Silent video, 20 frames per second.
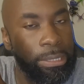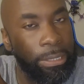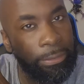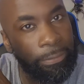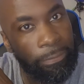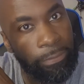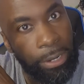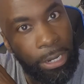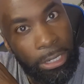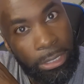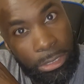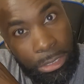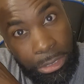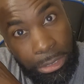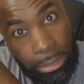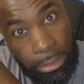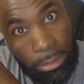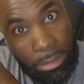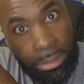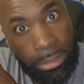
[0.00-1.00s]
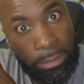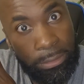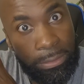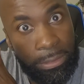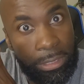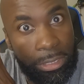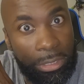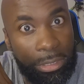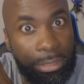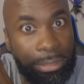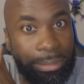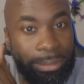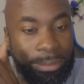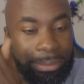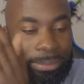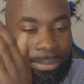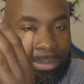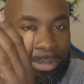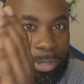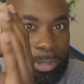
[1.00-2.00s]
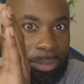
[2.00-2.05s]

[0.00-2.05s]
the Foxeer Toothless 2.